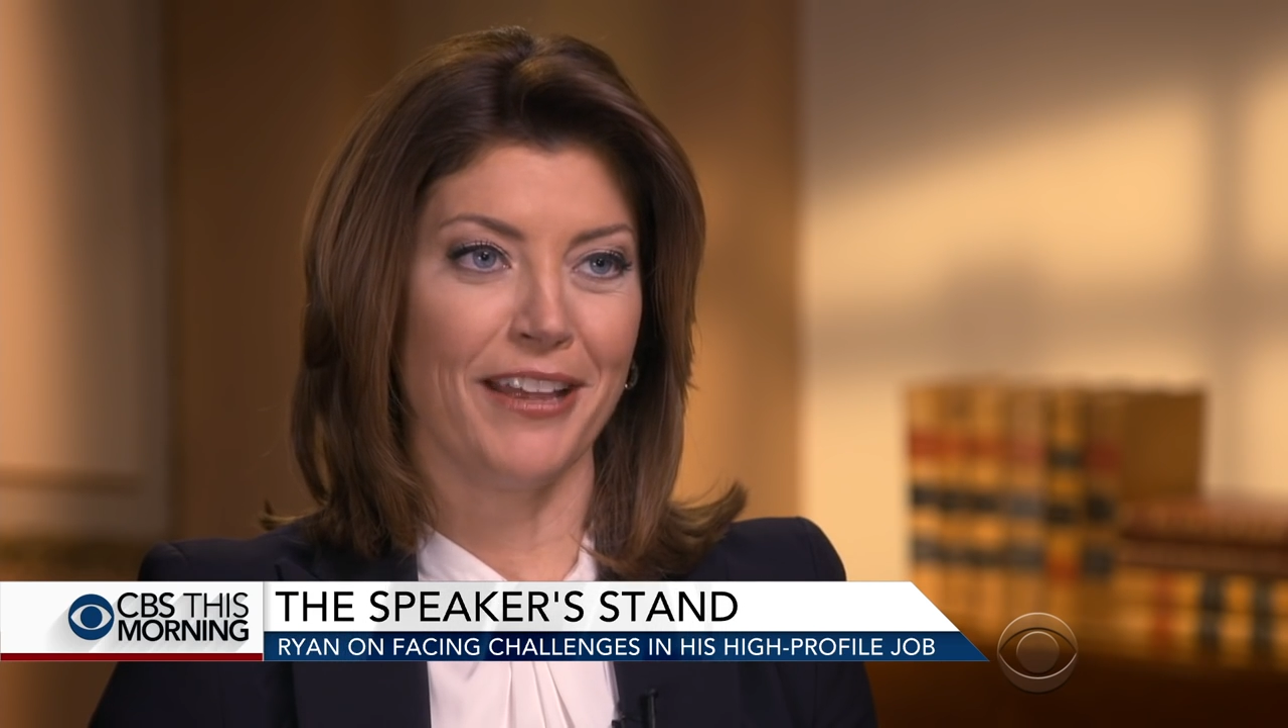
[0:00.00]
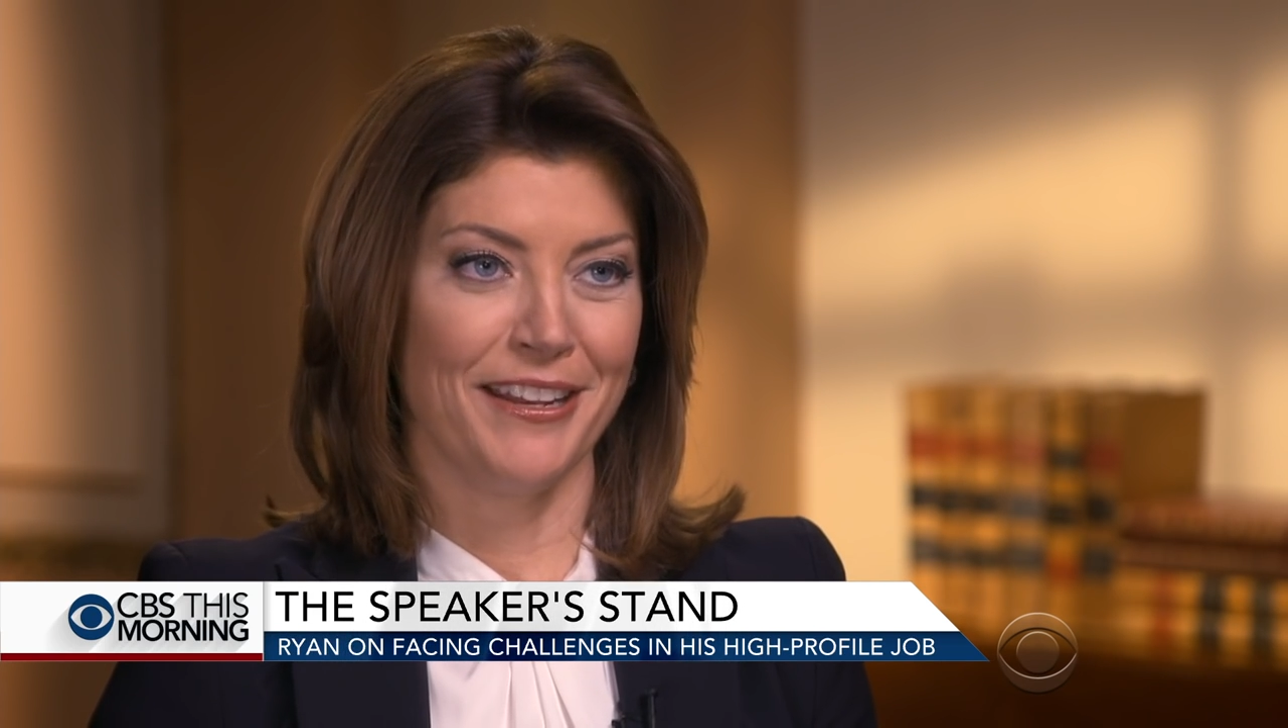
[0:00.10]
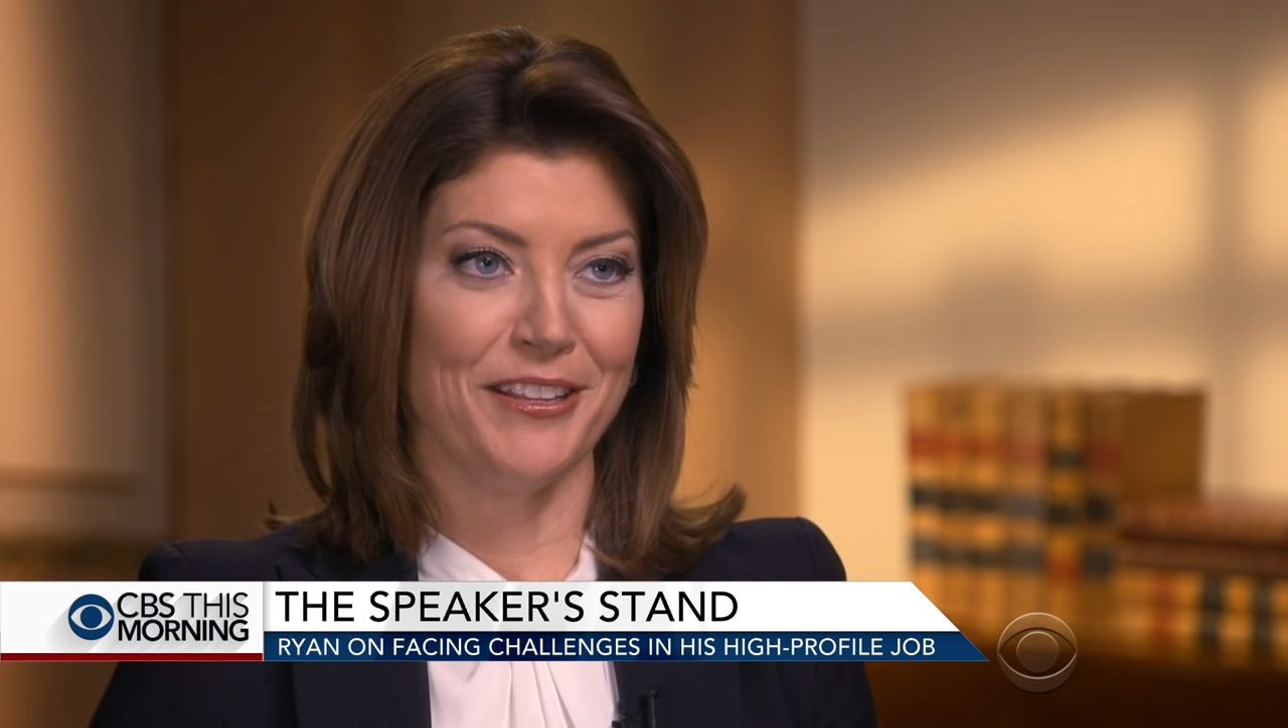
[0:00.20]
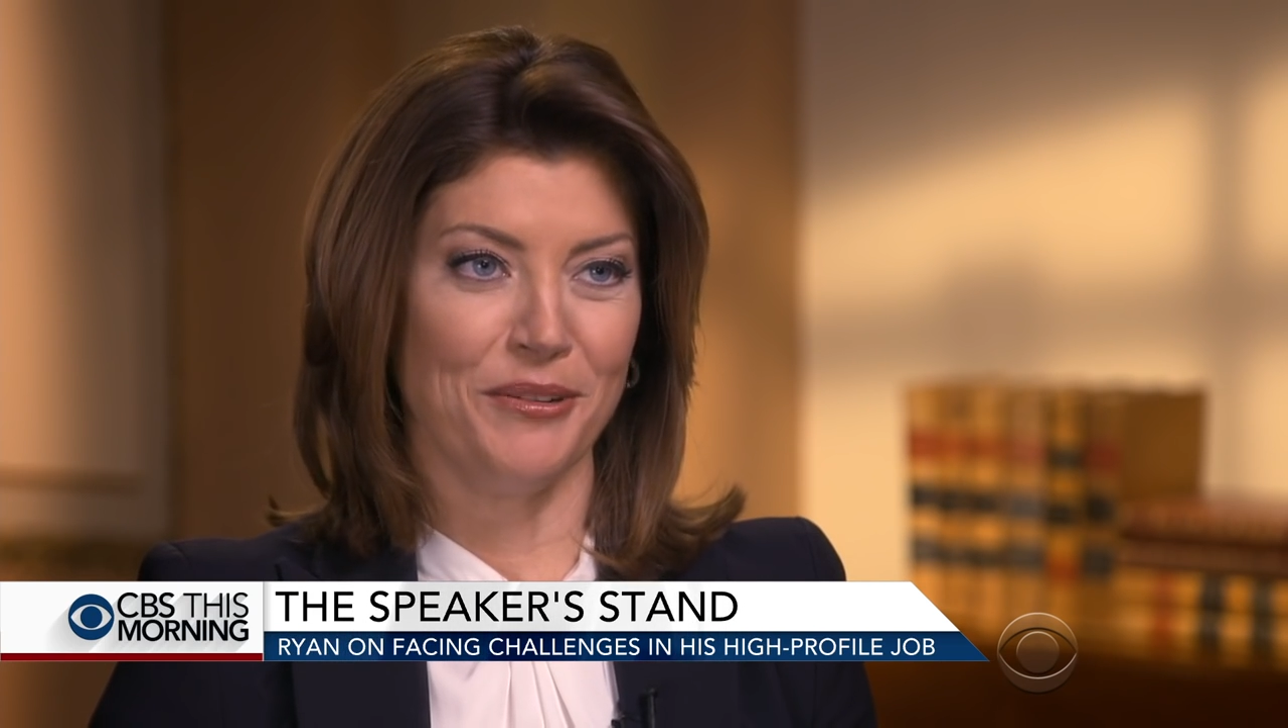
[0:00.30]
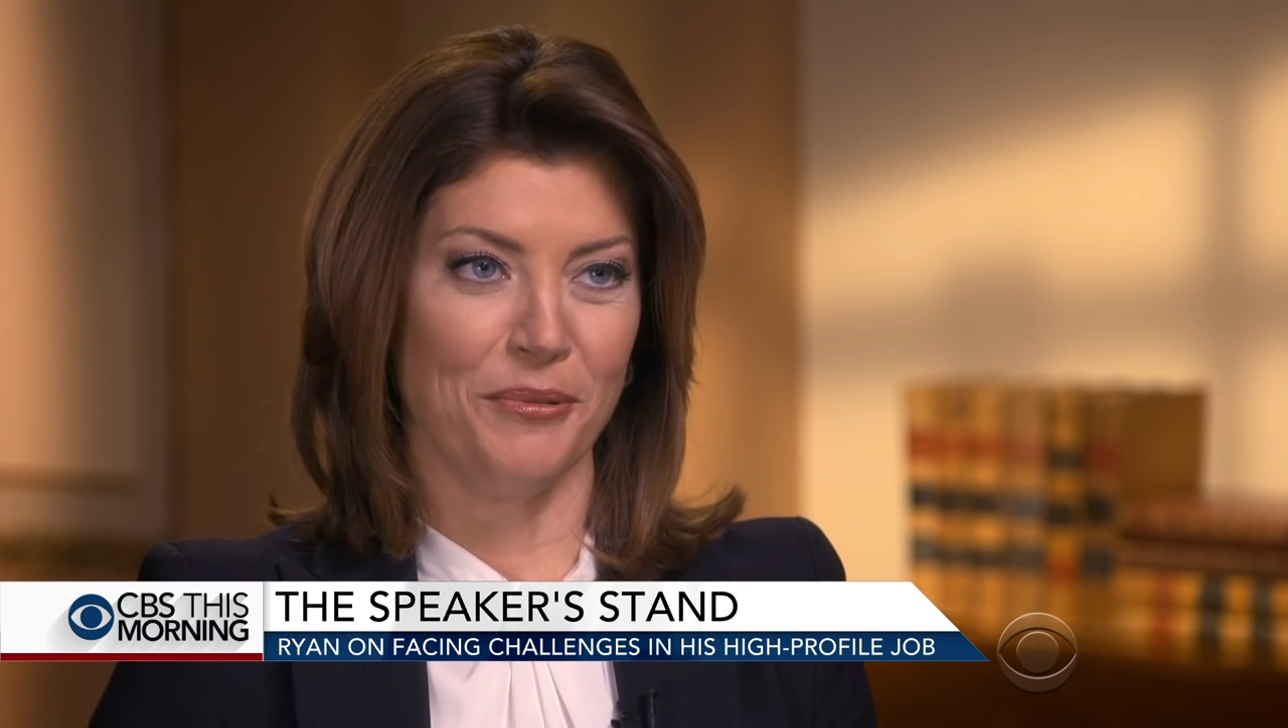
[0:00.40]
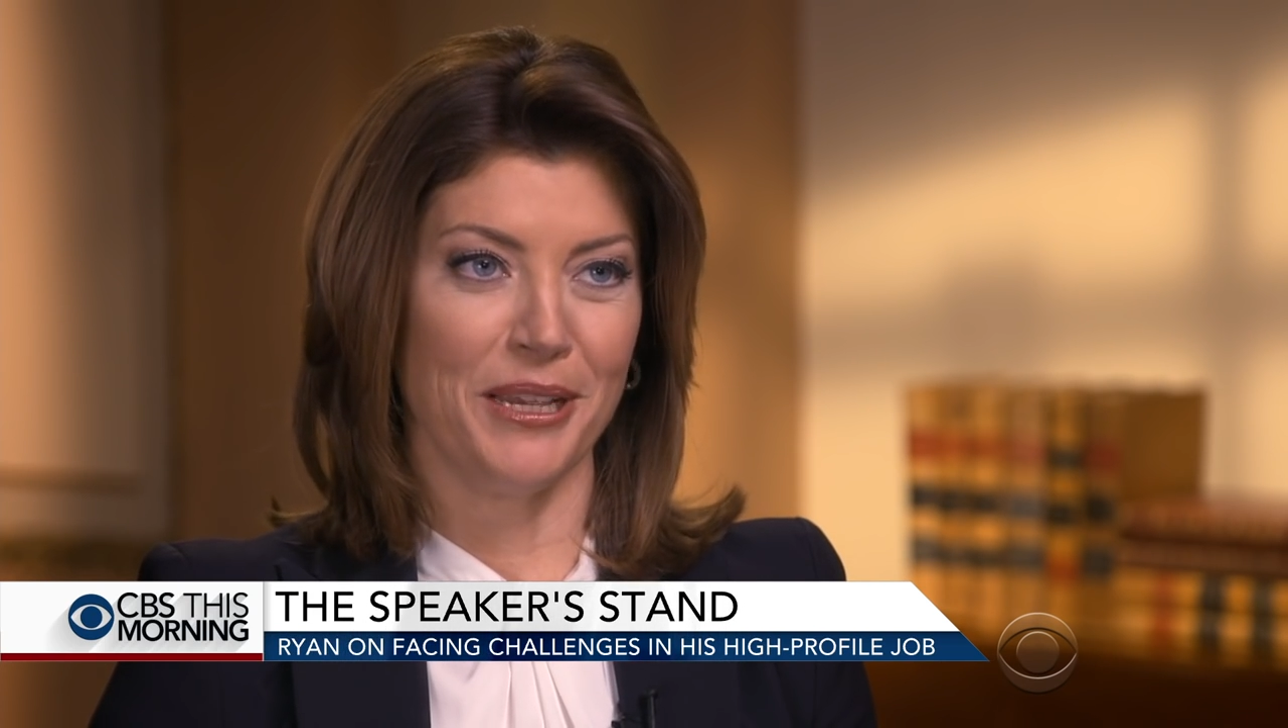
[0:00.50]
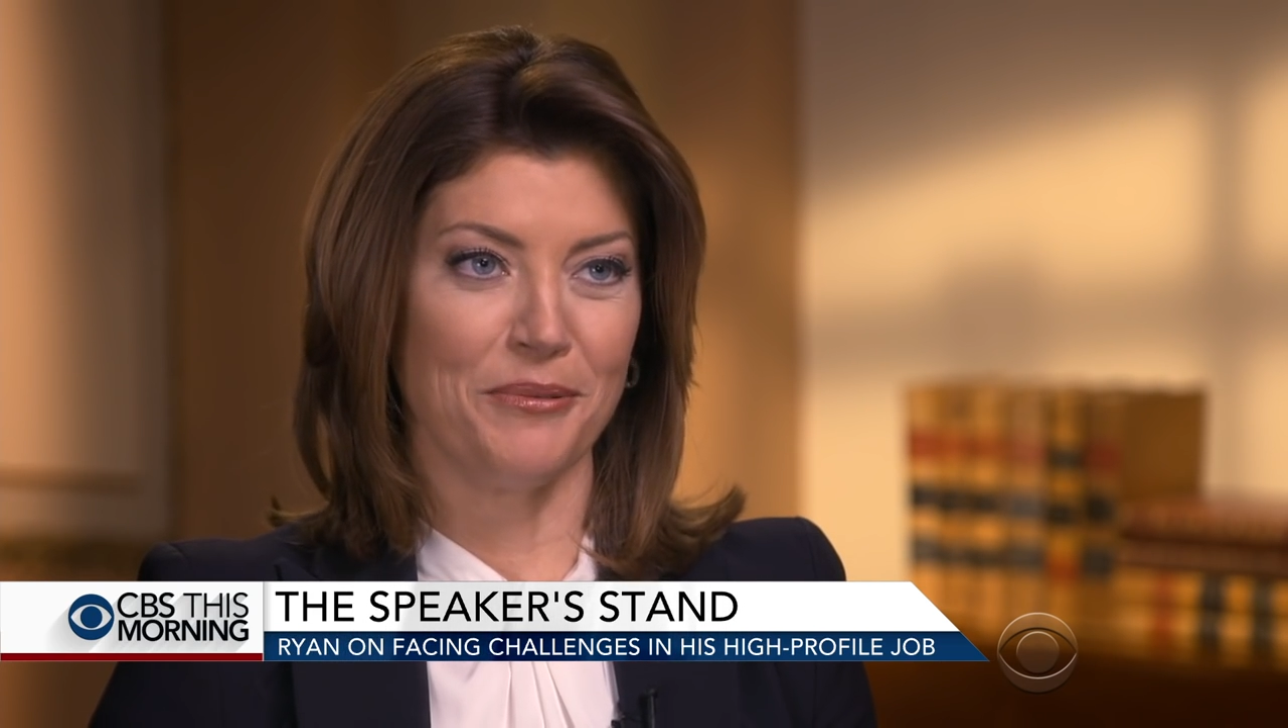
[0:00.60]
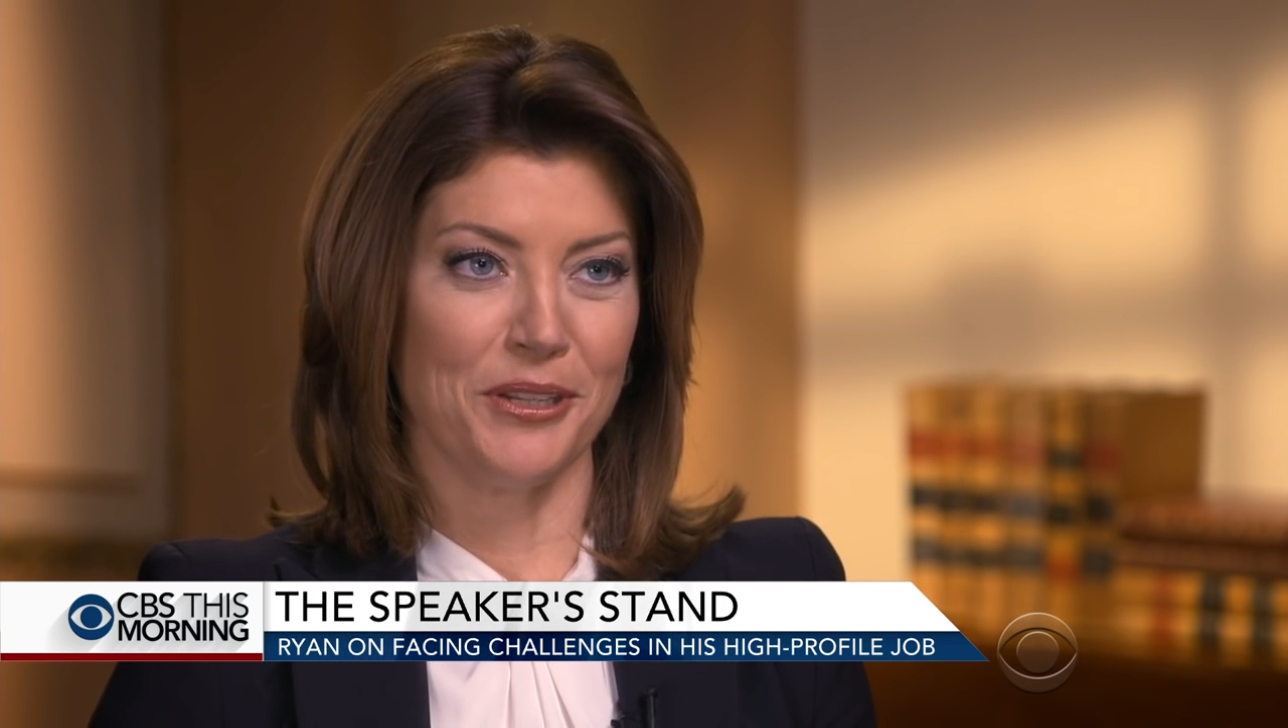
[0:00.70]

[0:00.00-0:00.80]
ended the week